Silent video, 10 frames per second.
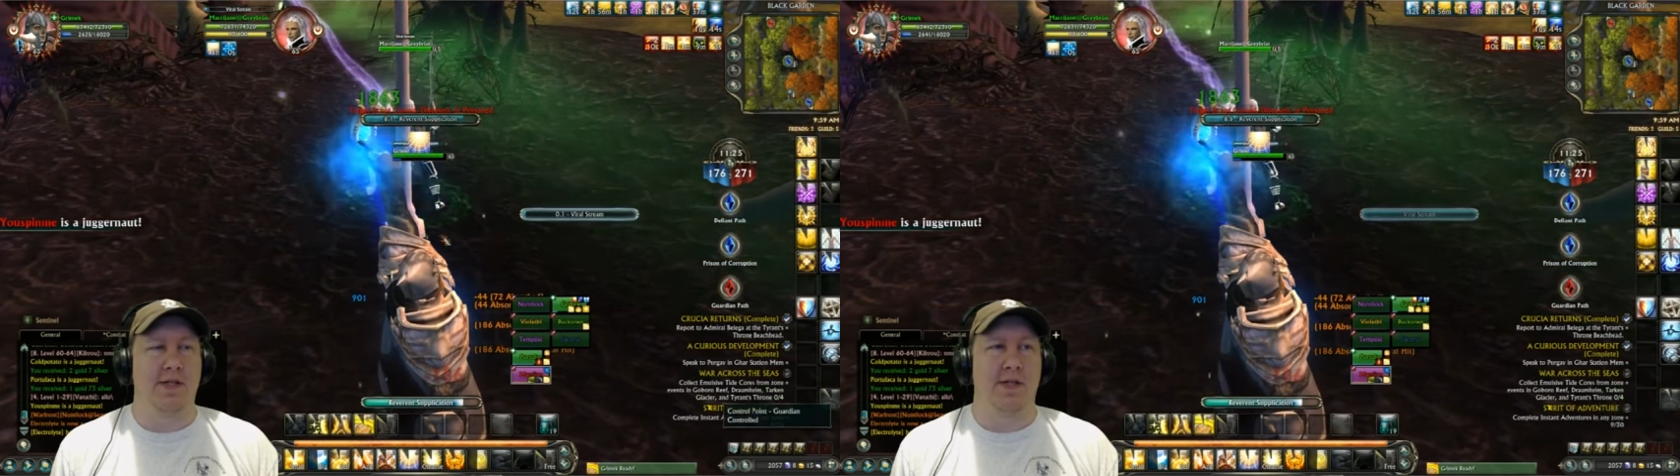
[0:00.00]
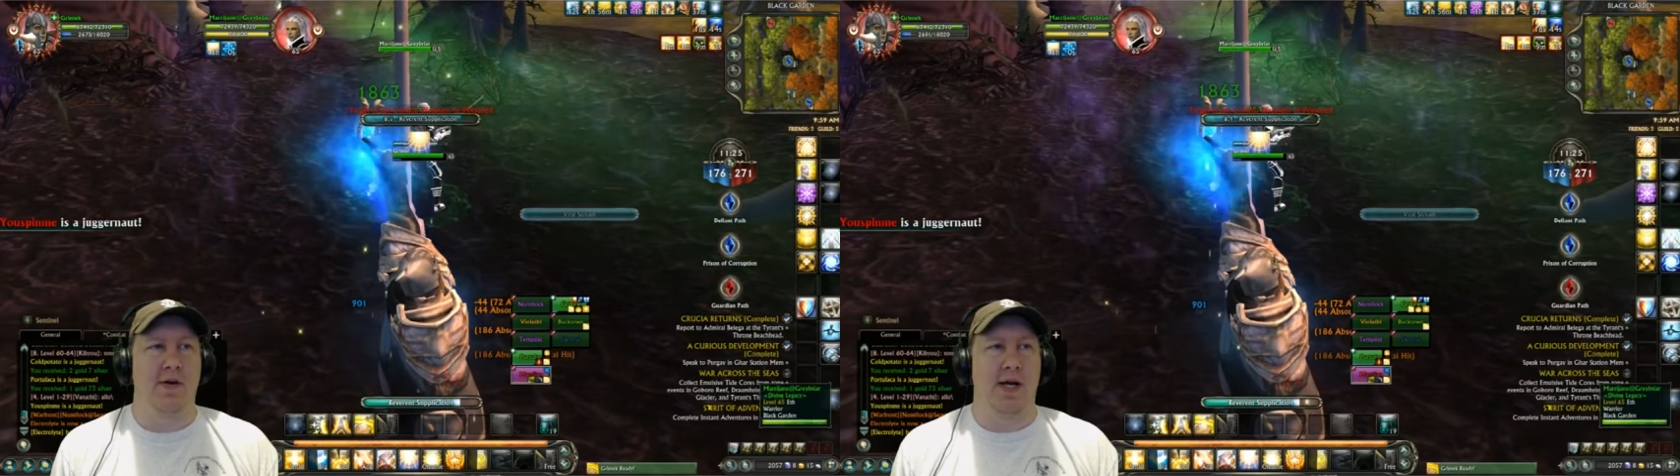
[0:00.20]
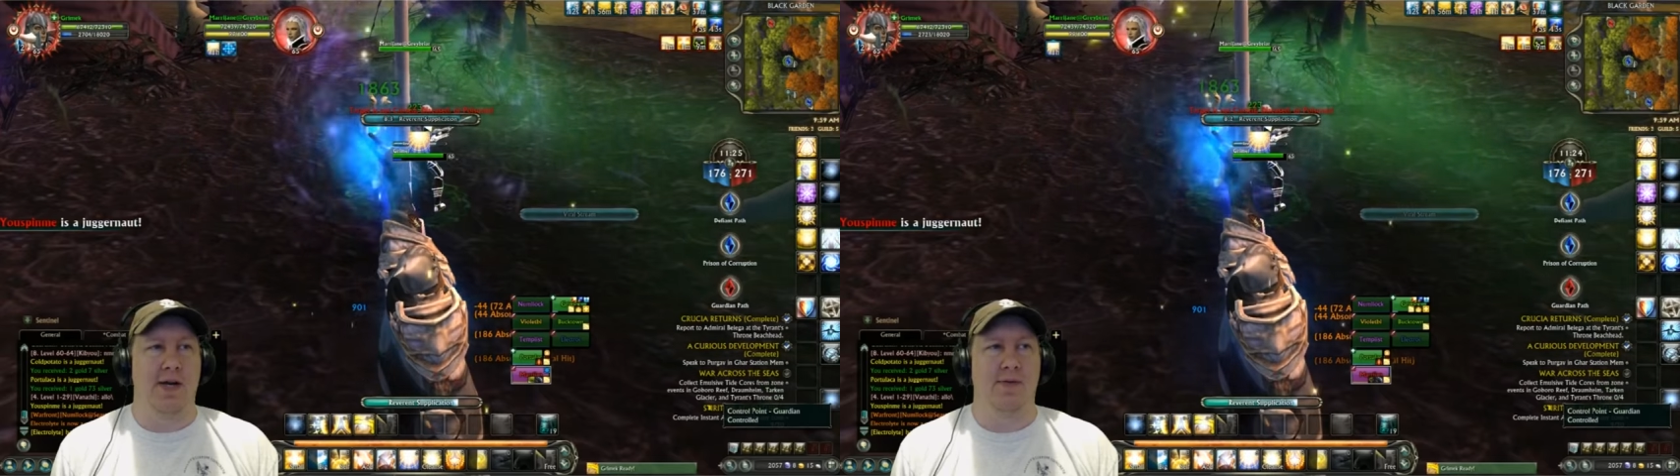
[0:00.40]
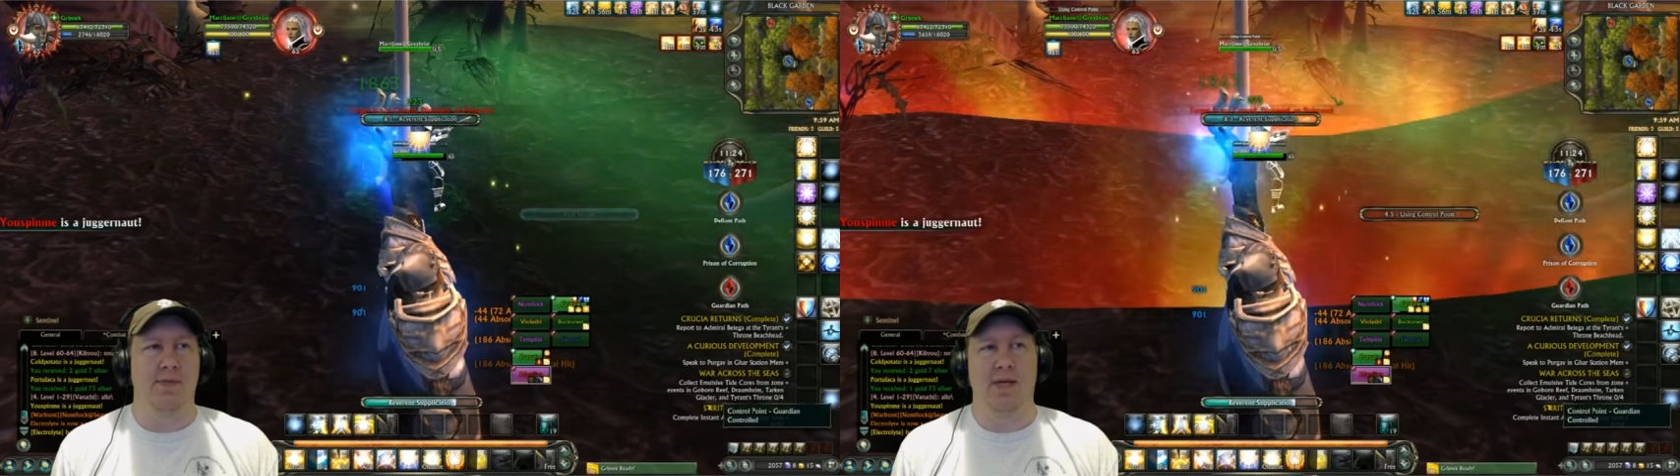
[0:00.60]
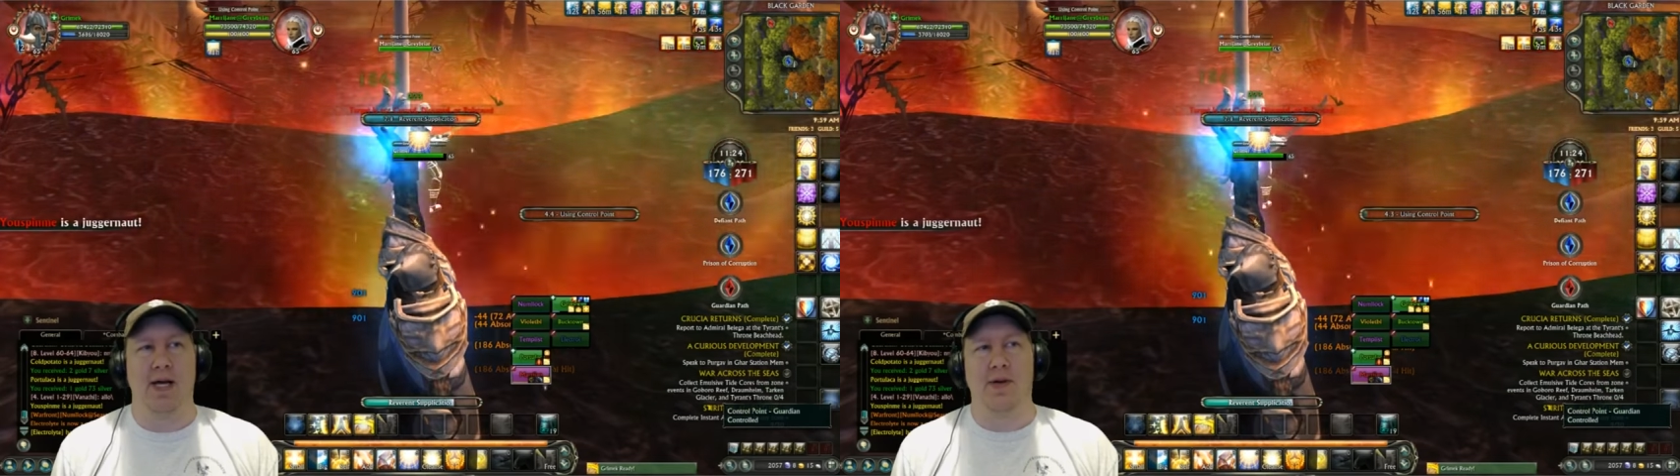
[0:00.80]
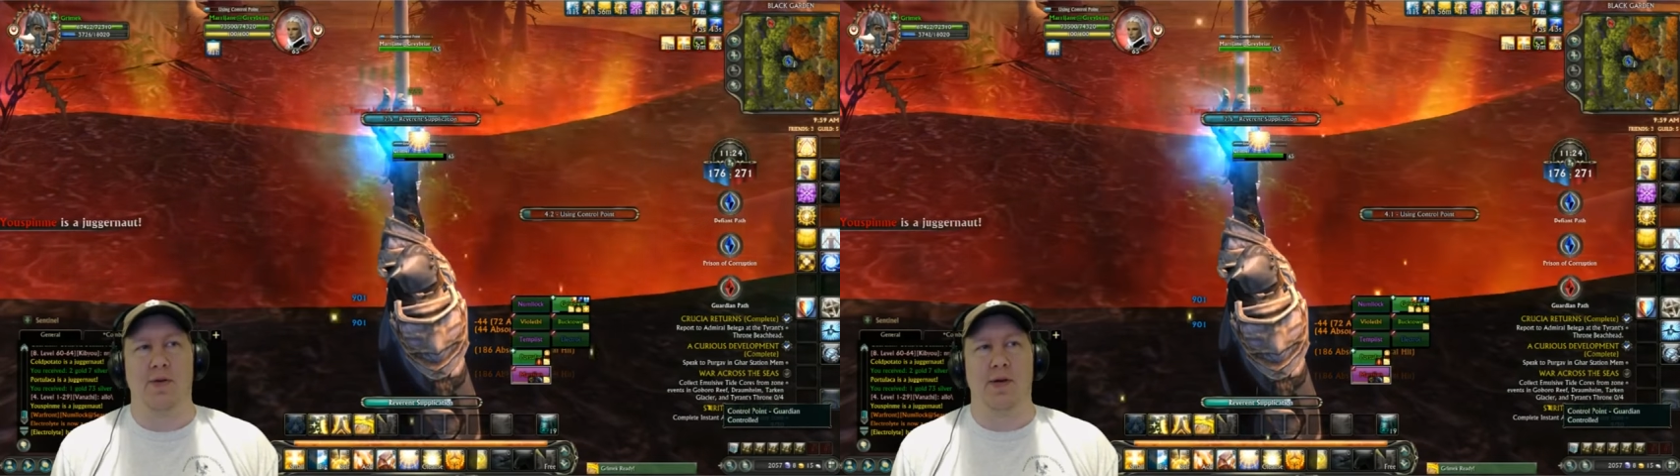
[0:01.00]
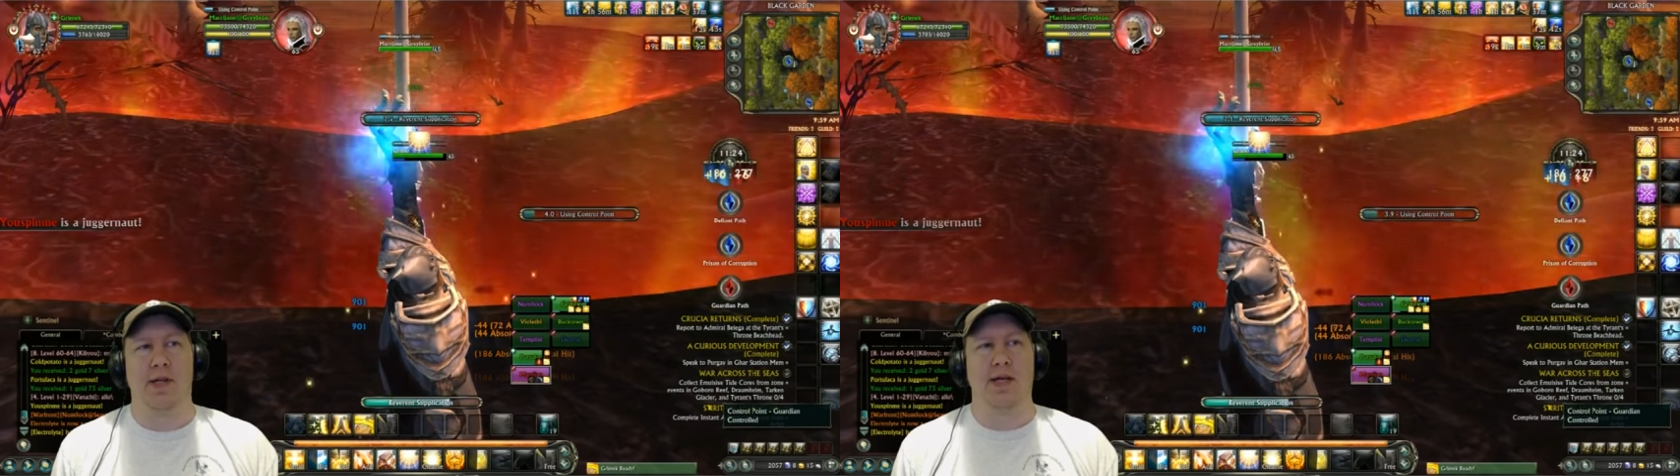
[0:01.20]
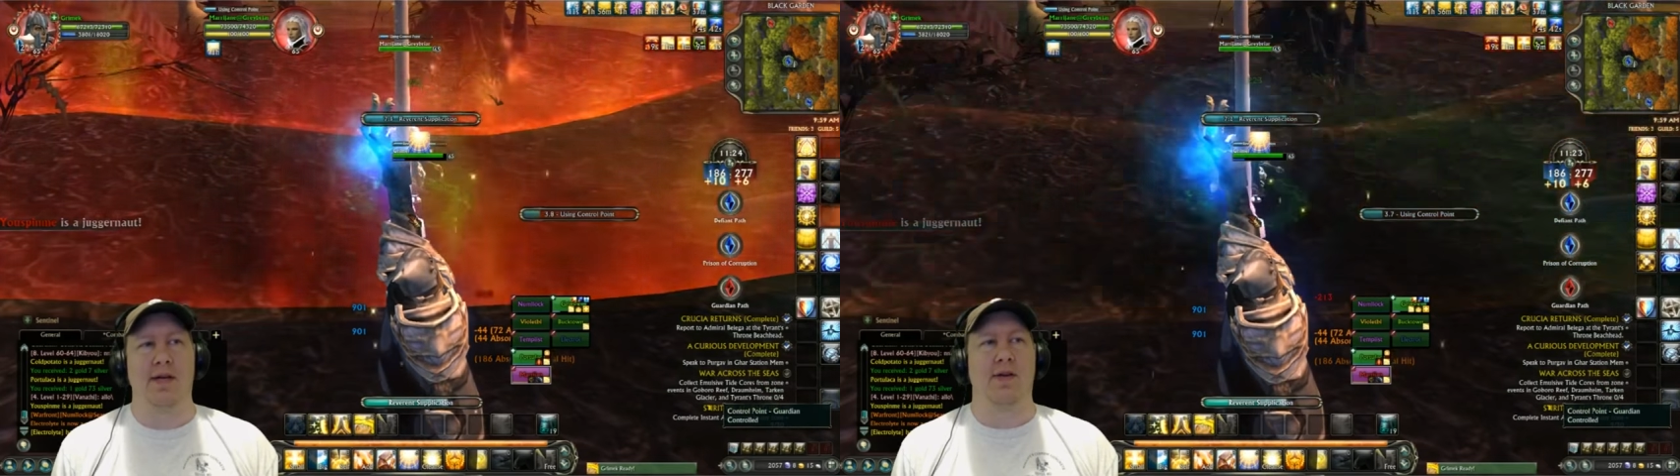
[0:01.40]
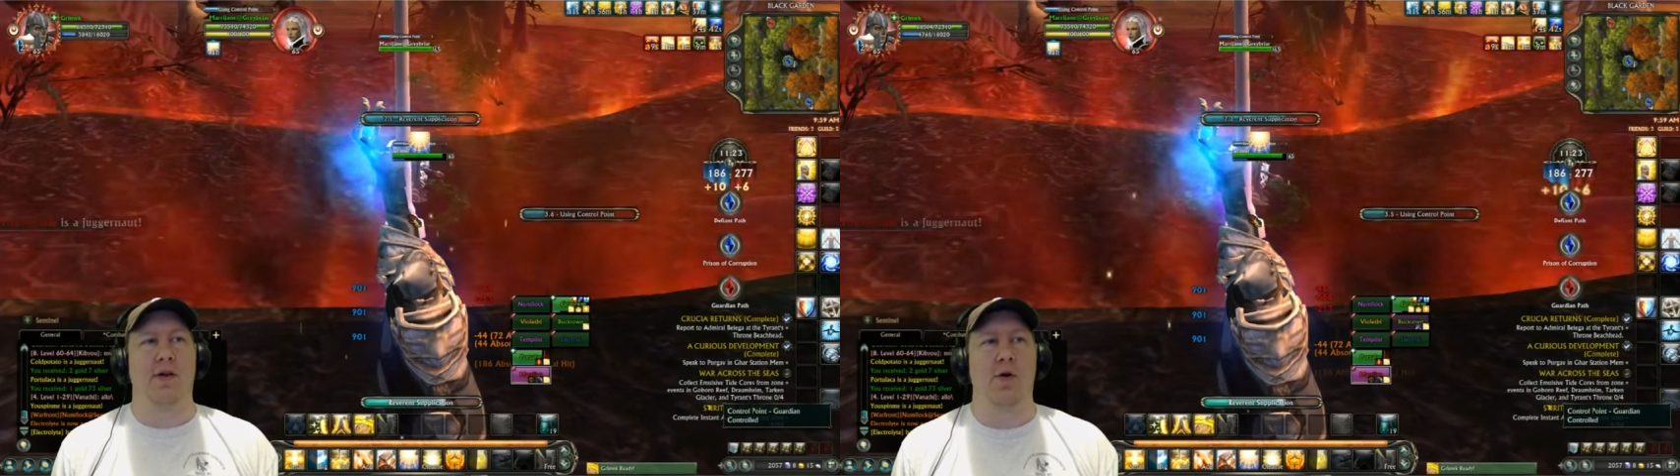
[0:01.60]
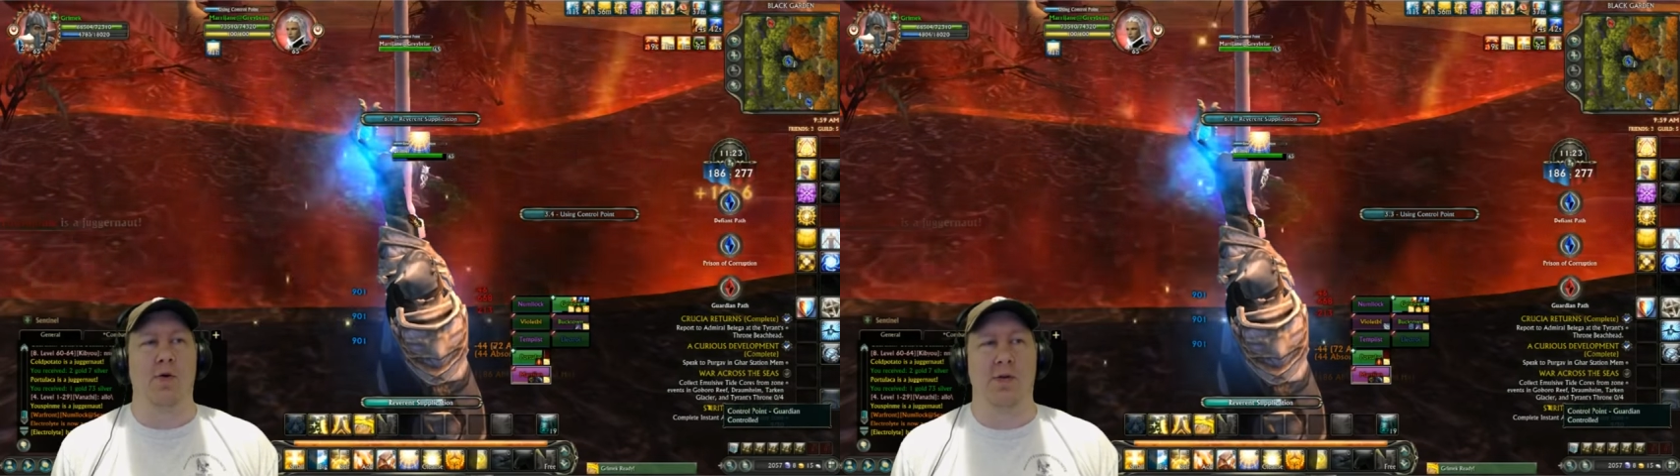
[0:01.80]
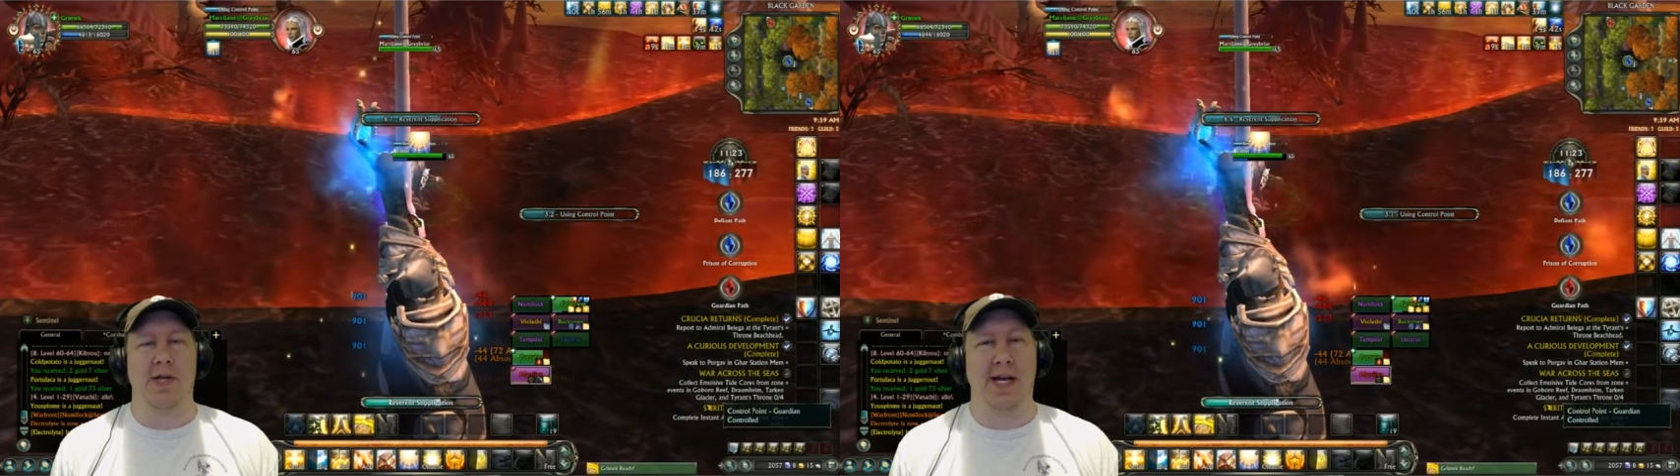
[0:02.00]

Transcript: so I don't I don't really go the